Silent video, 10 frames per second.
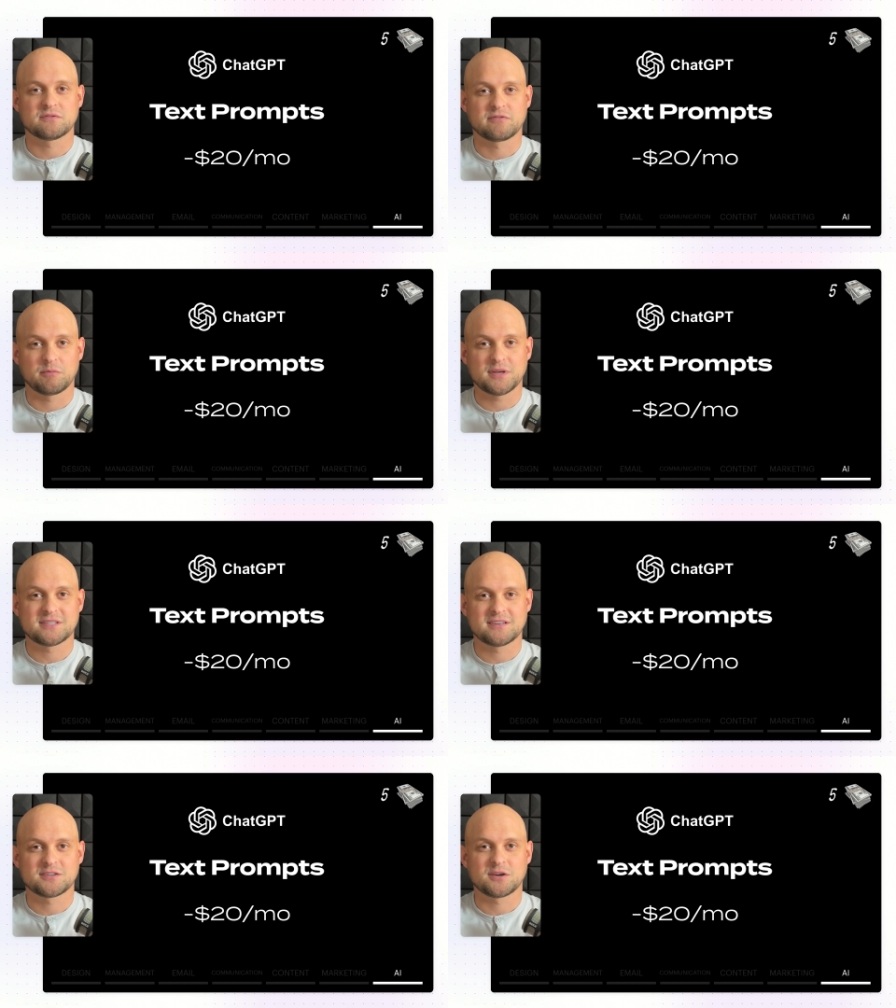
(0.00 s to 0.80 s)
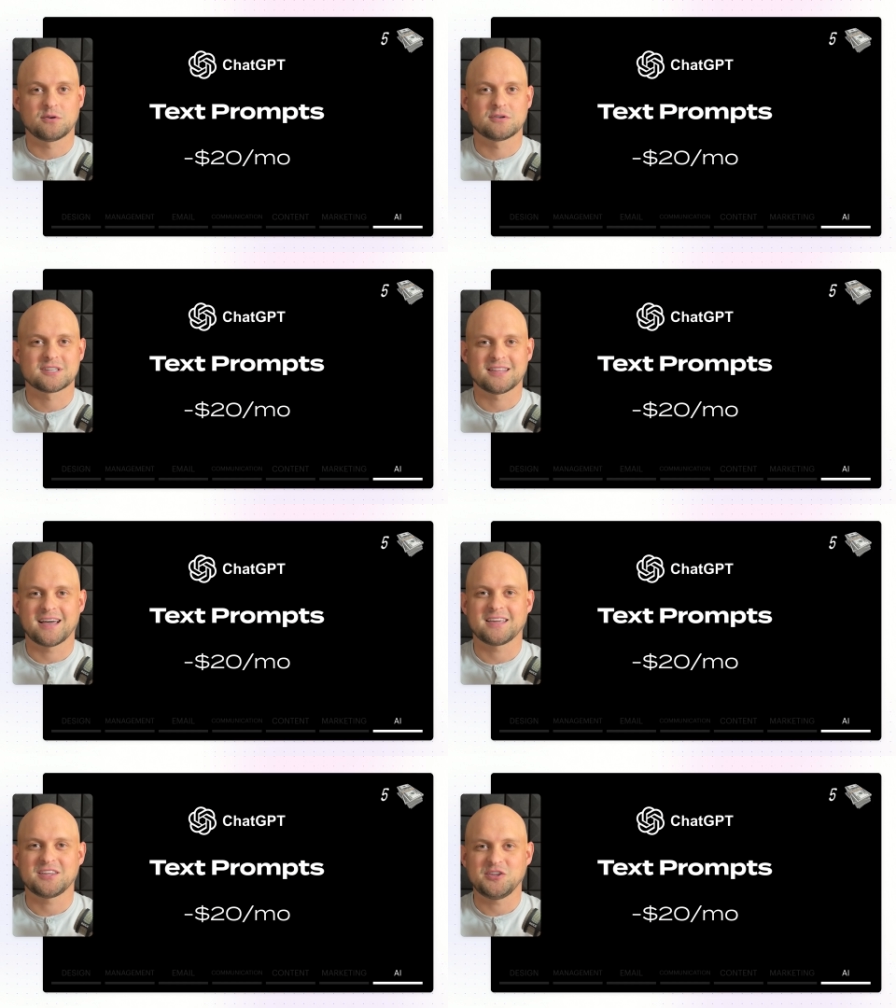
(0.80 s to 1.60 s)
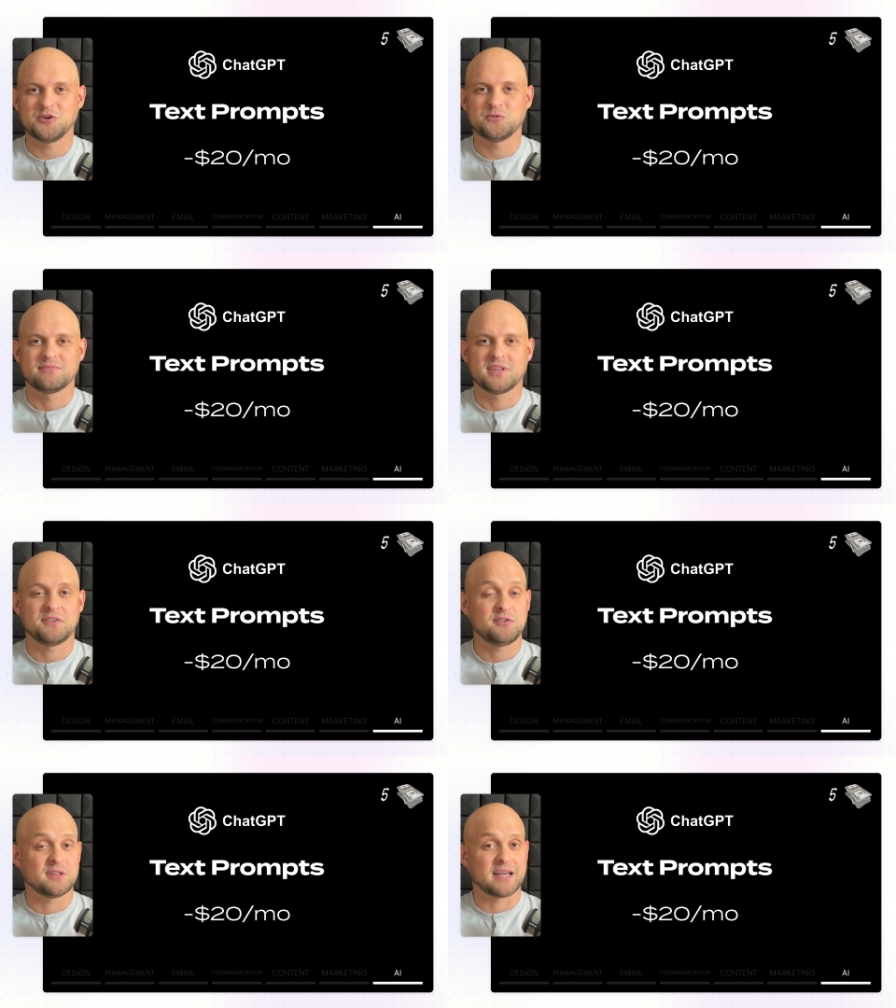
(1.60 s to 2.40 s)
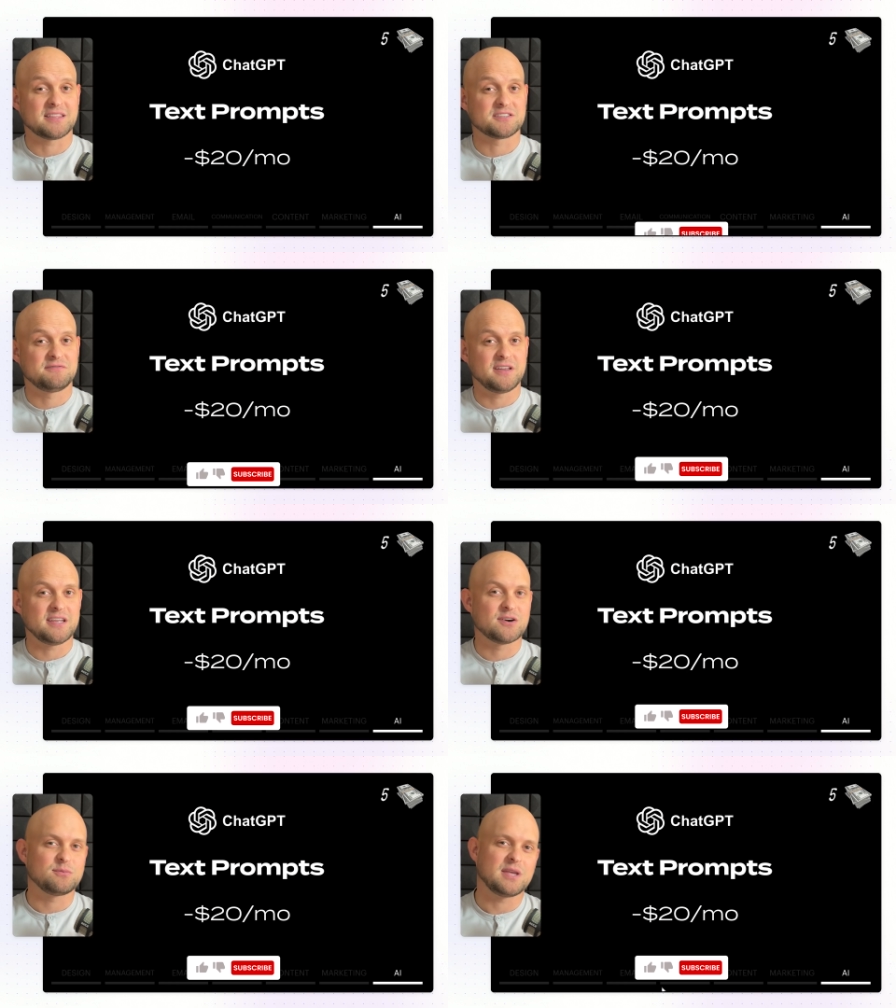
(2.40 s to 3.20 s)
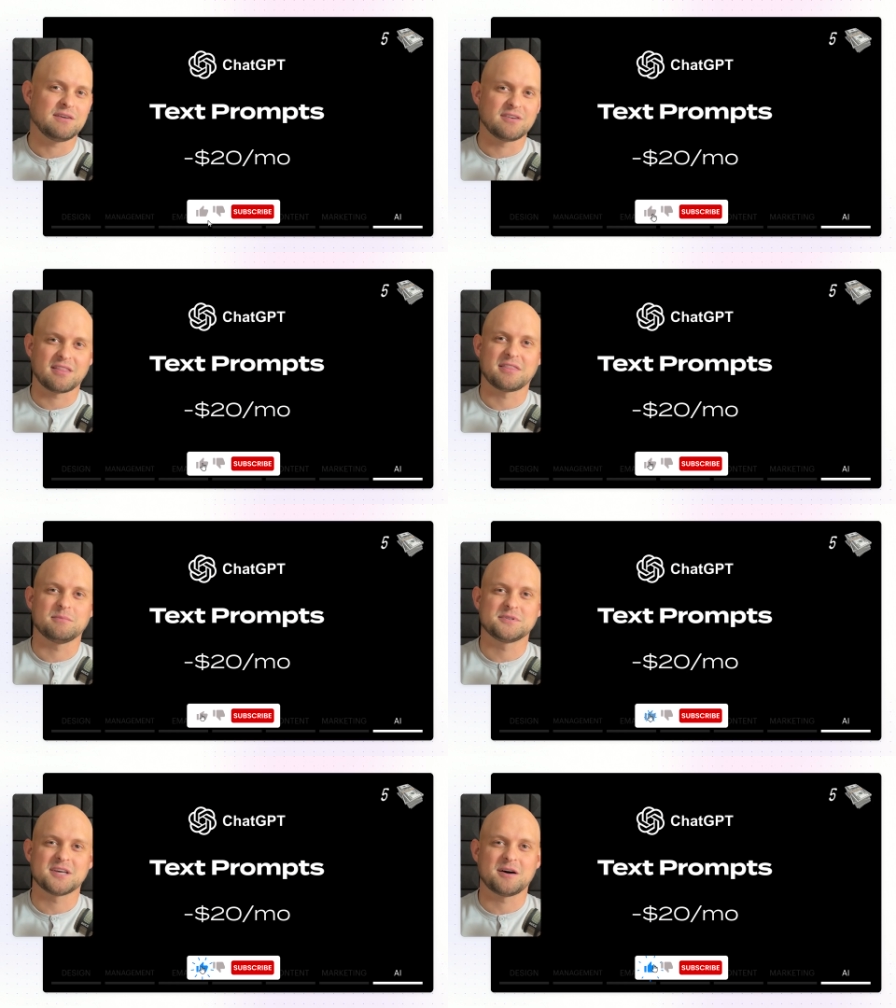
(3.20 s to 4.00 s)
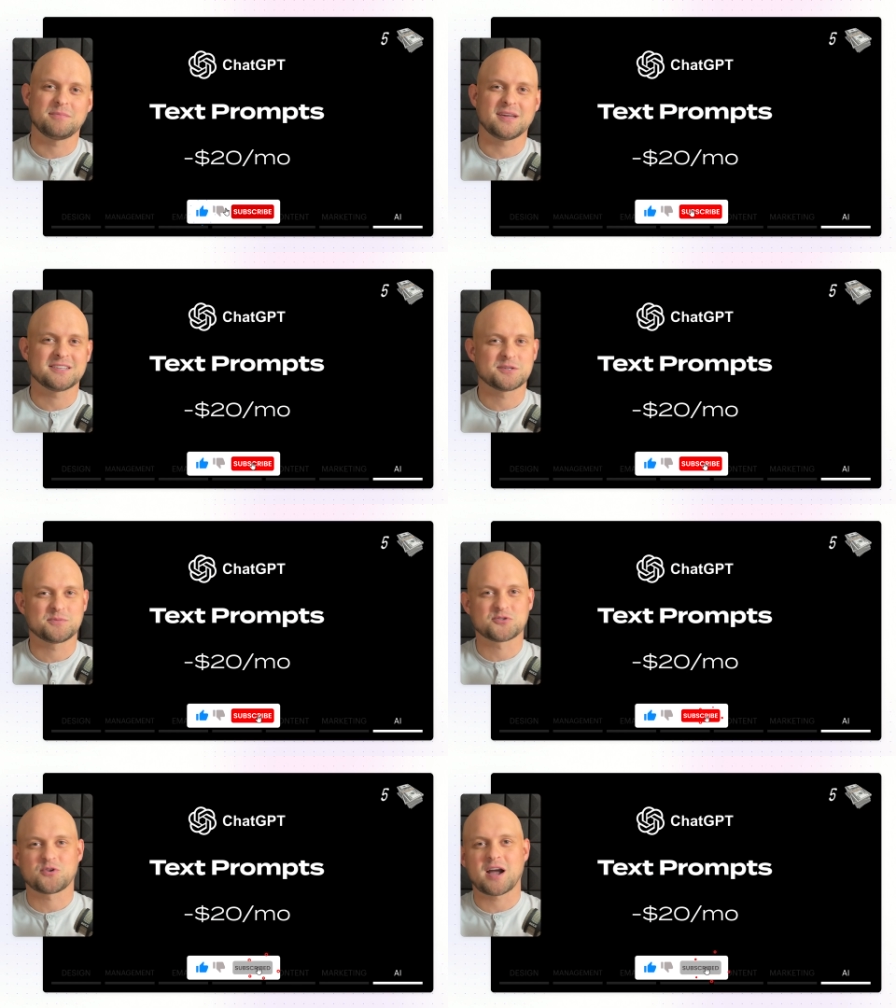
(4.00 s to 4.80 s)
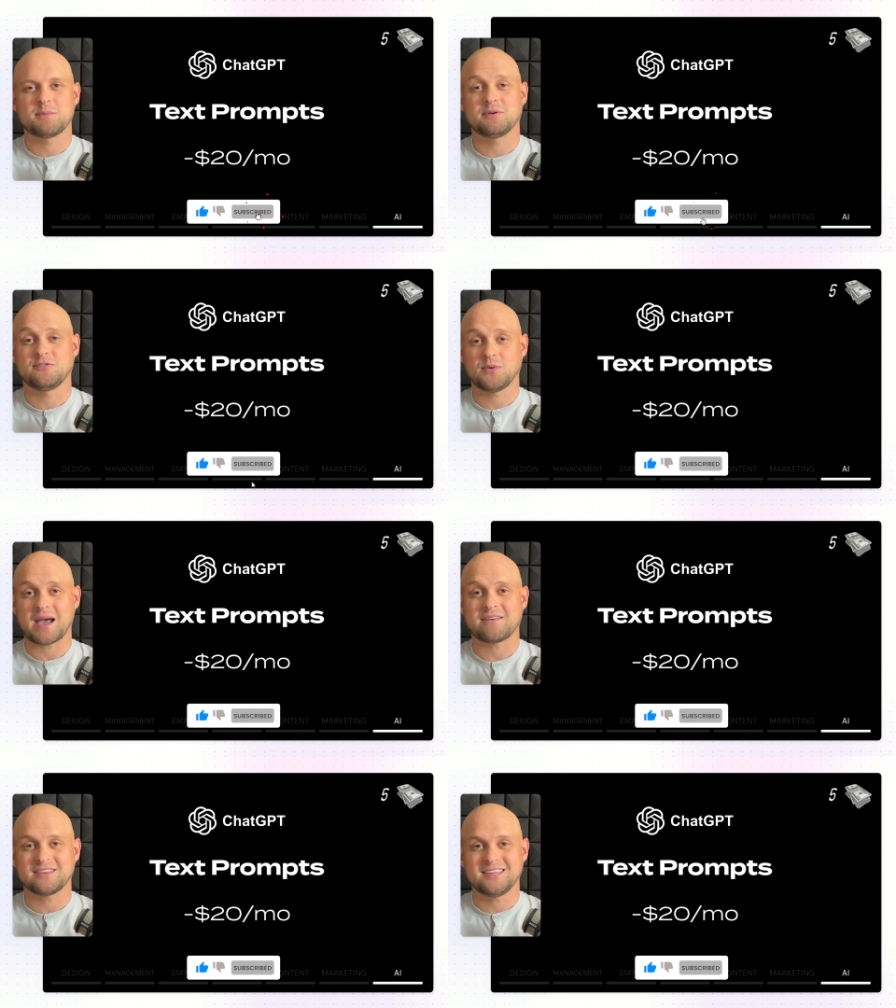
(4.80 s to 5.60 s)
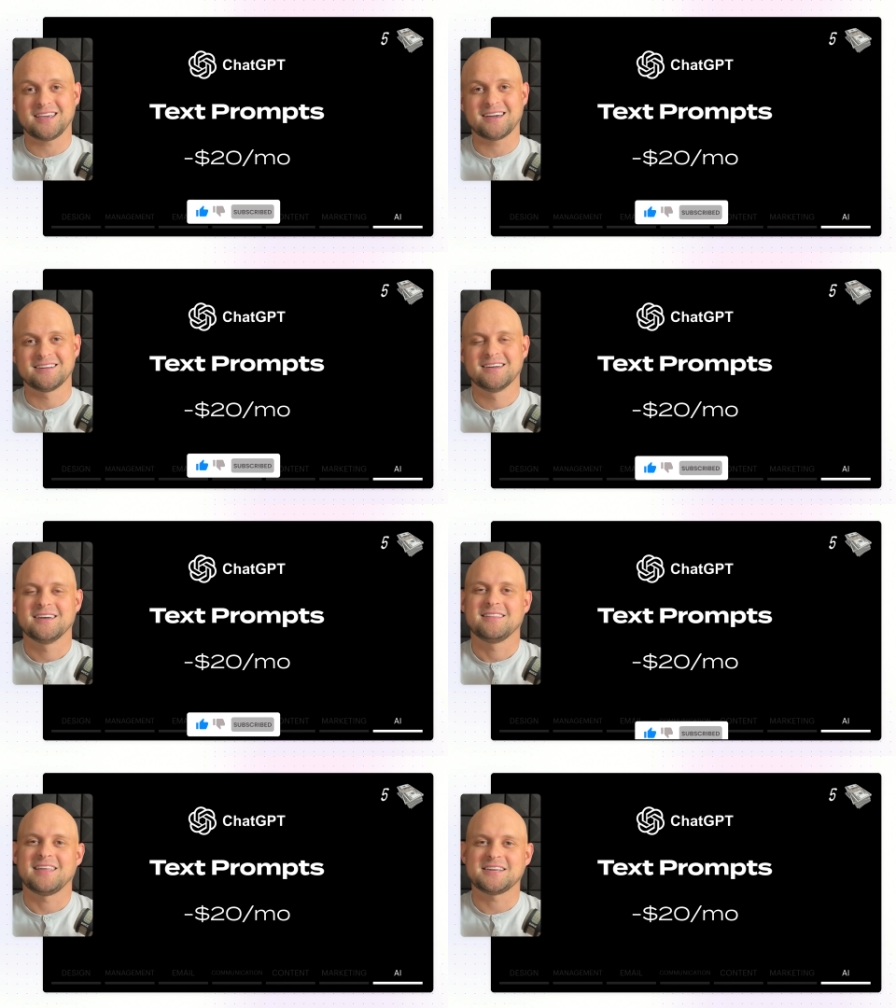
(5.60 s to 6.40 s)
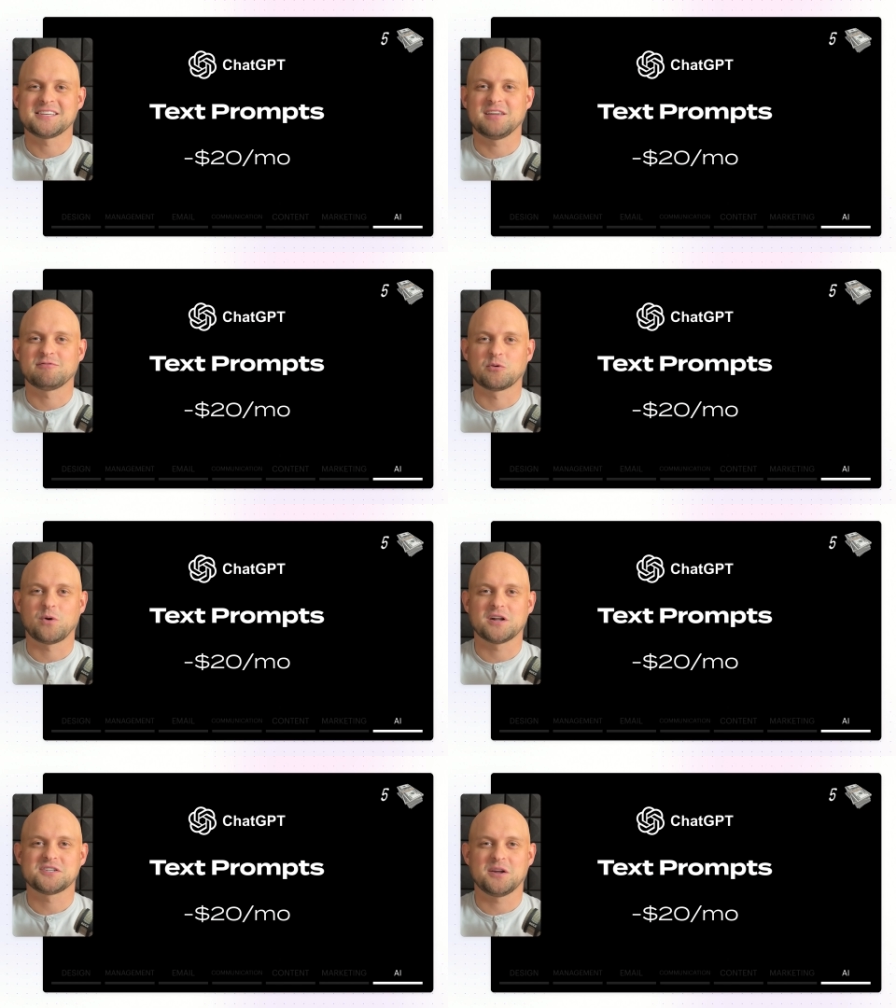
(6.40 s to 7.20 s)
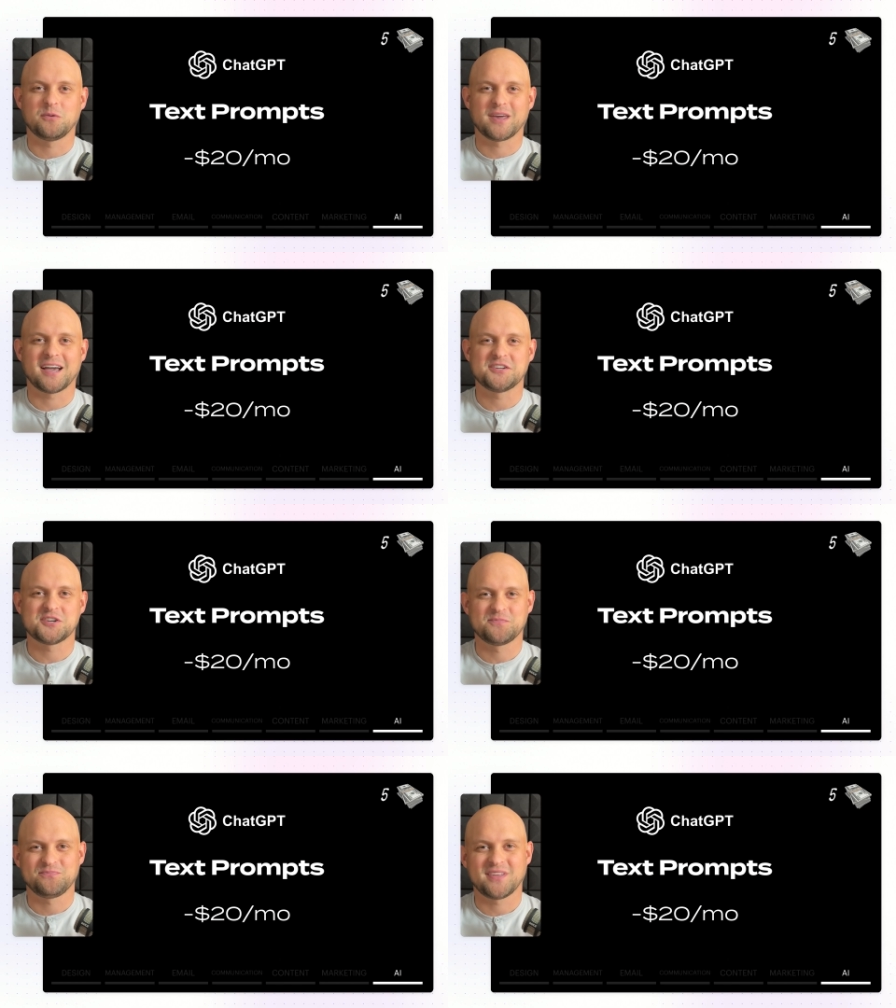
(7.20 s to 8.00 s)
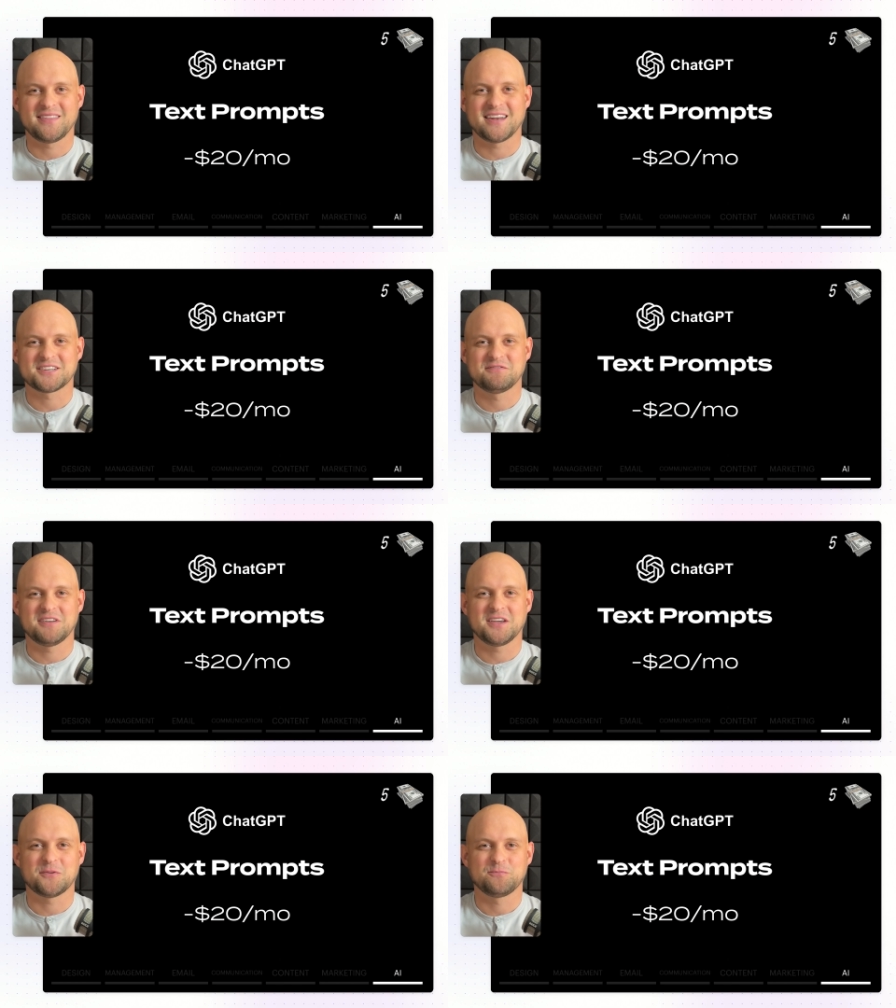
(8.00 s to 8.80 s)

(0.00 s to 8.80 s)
for business owners like you. If you like this video, give it a thumbs up and subscribe if you haven't yet. Thanks again for watching and we'll catch you in the next video.